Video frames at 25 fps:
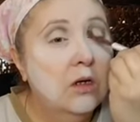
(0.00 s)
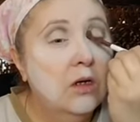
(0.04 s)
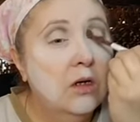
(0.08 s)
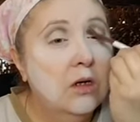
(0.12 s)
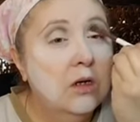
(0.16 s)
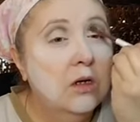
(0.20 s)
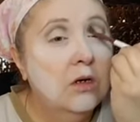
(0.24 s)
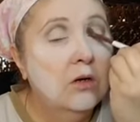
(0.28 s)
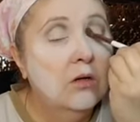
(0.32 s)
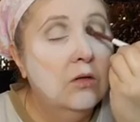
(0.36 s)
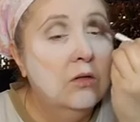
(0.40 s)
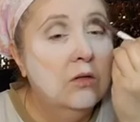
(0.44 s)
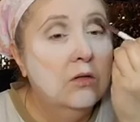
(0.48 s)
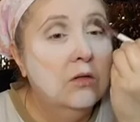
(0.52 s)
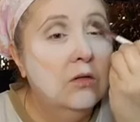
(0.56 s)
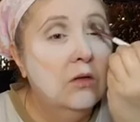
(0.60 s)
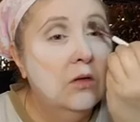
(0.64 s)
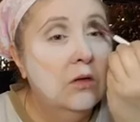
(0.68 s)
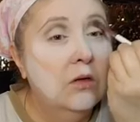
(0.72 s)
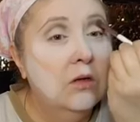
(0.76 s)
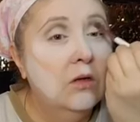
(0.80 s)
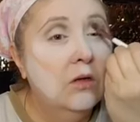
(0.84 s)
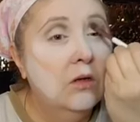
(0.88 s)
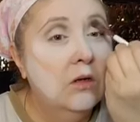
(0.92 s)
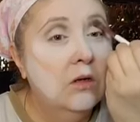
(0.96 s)
You know?
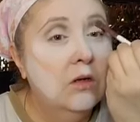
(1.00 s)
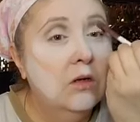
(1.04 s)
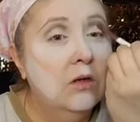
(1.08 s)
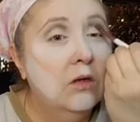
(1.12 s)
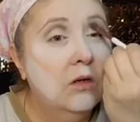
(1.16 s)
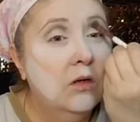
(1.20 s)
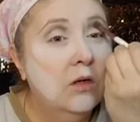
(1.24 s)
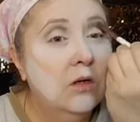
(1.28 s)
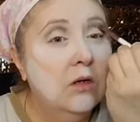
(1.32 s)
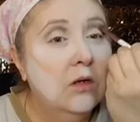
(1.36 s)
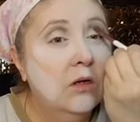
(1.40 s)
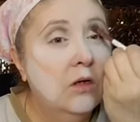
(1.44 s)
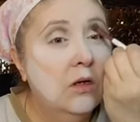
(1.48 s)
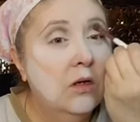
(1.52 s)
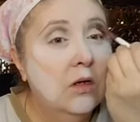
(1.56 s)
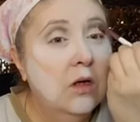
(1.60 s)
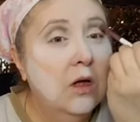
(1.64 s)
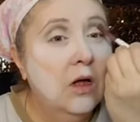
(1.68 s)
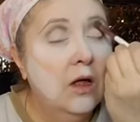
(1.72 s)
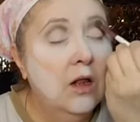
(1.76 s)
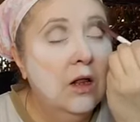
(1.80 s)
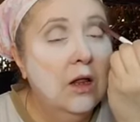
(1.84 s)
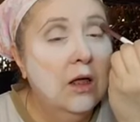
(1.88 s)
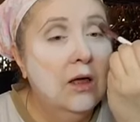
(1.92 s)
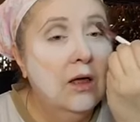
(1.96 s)

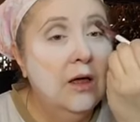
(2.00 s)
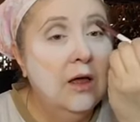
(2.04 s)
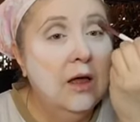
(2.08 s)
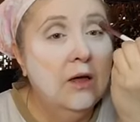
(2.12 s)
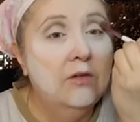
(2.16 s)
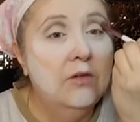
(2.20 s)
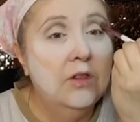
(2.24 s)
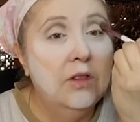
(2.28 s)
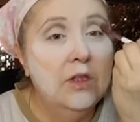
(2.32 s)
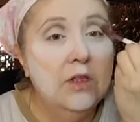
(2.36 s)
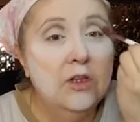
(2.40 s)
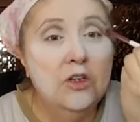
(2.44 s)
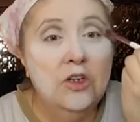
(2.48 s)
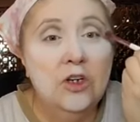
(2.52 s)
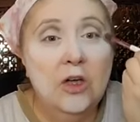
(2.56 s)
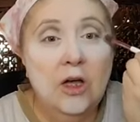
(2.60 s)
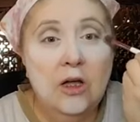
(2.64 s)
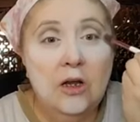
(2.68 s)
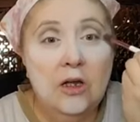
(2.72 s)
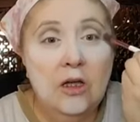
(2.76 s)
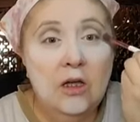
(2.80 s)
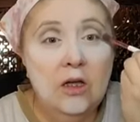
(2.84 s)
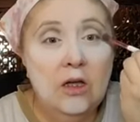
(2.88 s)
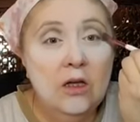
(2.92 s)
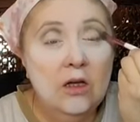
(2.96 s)
I like having the
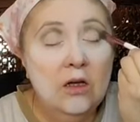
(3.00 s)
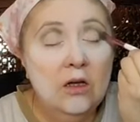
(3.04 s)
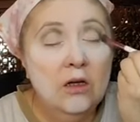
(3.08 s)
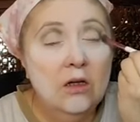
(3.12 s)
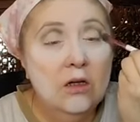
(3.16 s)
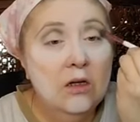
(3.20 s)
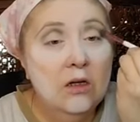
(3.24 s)
chatting.